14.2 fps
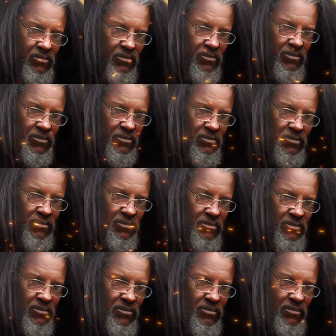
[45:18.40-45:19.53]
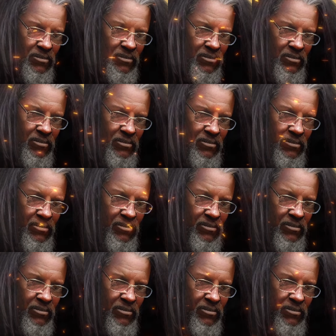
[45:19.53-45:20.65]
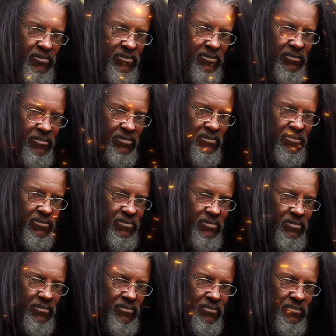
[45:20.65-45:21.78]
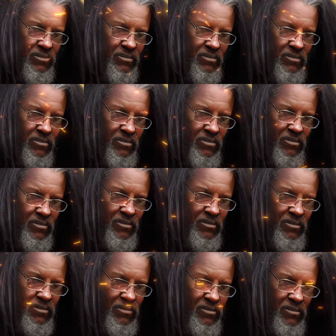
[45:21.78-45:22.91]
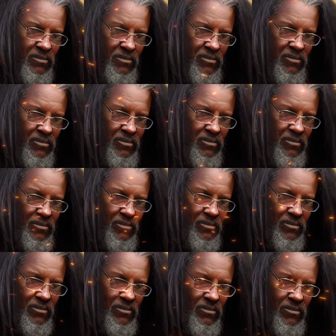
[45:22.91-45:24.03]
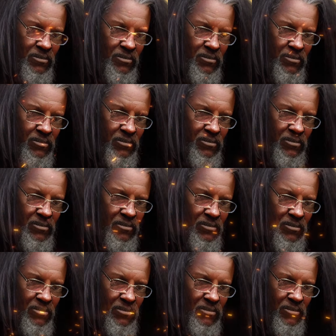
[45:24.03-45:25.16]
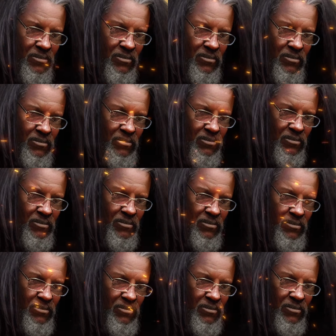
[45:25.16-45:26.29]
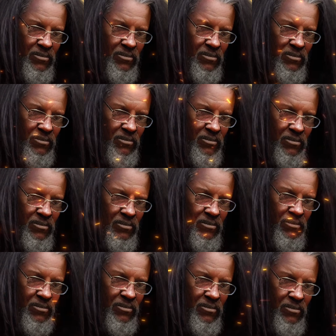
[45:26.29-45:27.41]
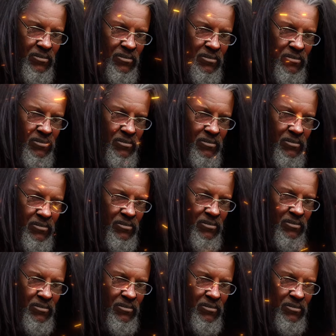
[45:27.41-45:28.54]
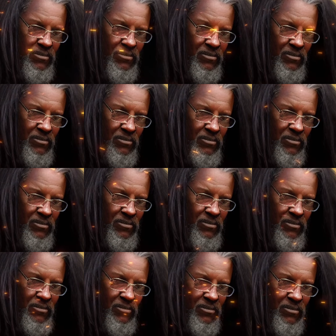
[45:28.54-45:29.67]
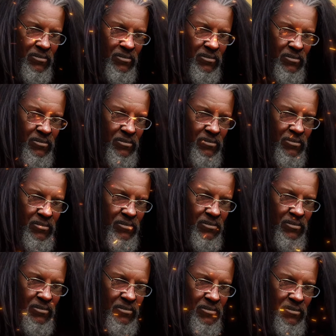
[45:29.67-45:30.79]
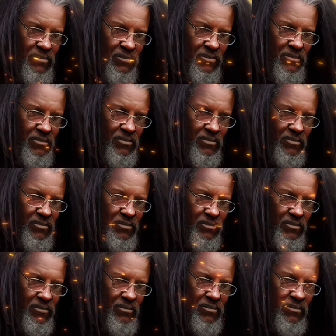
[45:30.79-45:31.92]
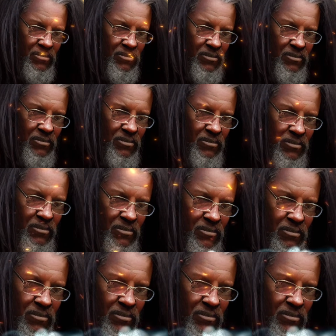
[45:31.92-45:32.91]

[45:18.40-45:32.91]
Yeah, I always of tell course, my, it's very I tell everybody. I like yeah, I tell everybody that's my company, old Johnnie Walker. There, I said, but uh, it's just it's not really my company. I, I just like it.